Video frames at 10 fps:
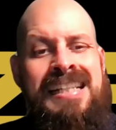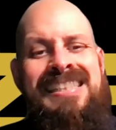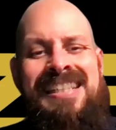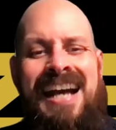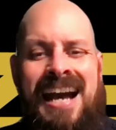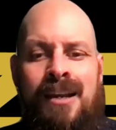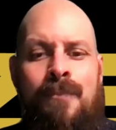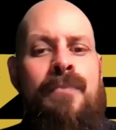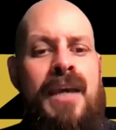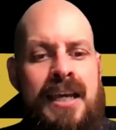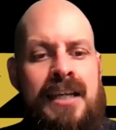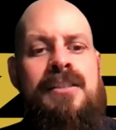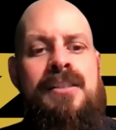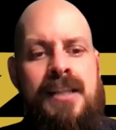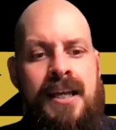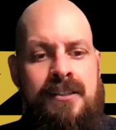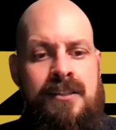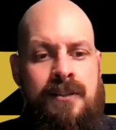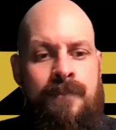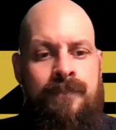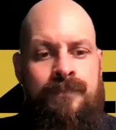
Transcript: It's got to make sense.